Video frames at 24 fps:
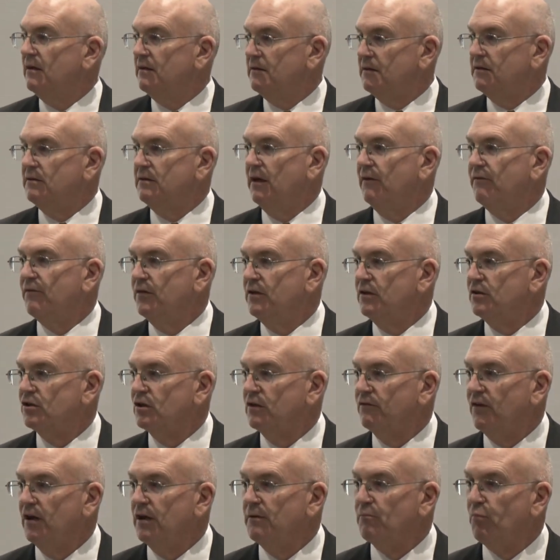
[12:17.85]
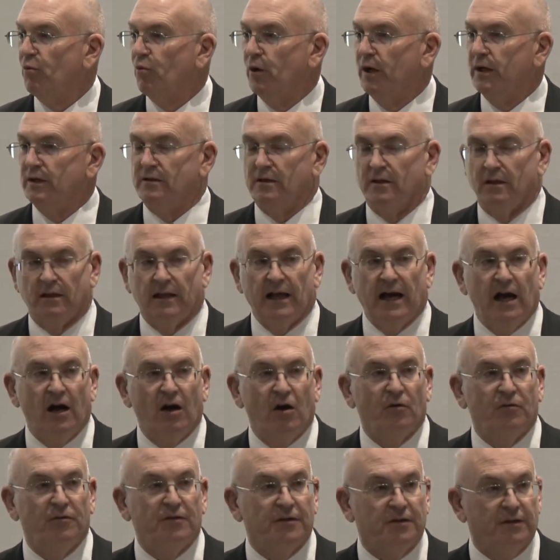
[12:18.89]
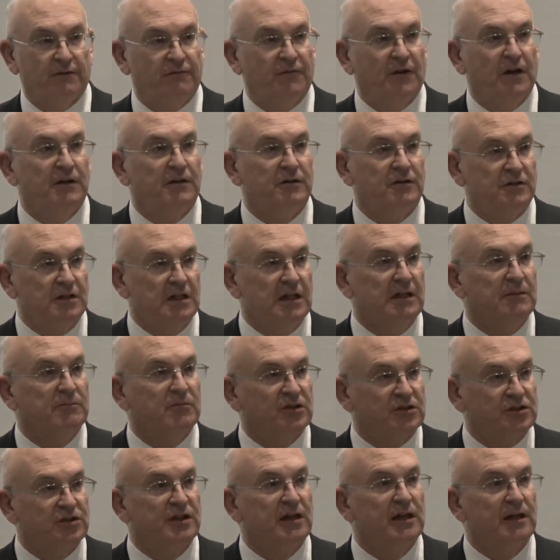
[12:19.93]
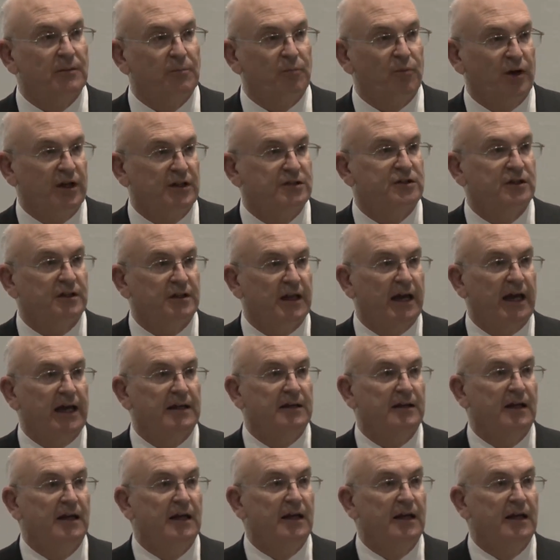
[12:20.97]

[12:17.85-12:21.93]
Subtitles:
the definition of endpoint and allow the defender team to stay abreast of that